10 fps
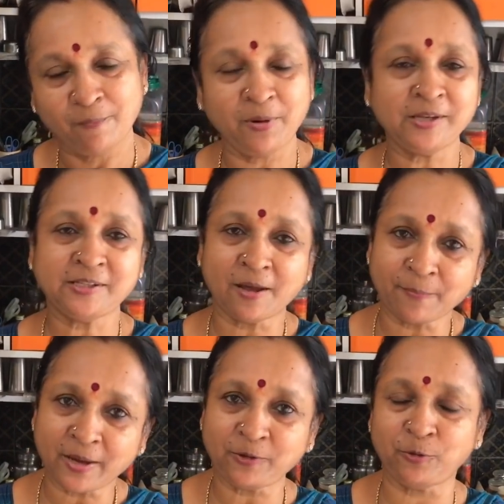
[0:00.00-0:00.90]
Please
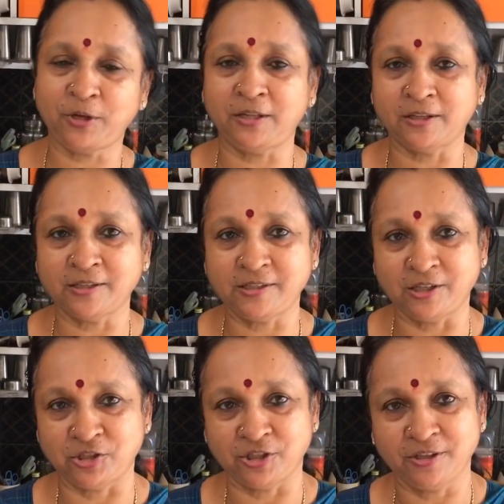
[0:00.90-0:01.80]
come back to Geeta's
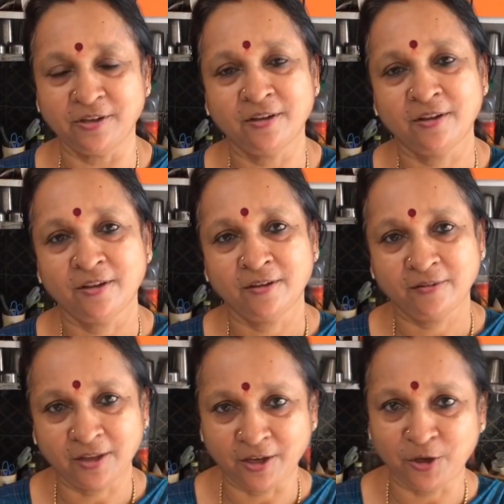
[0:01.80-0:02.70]
Kitchen.
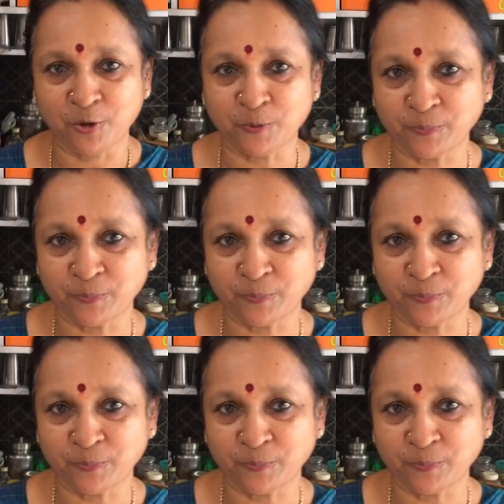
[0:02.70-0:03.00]
Thank you.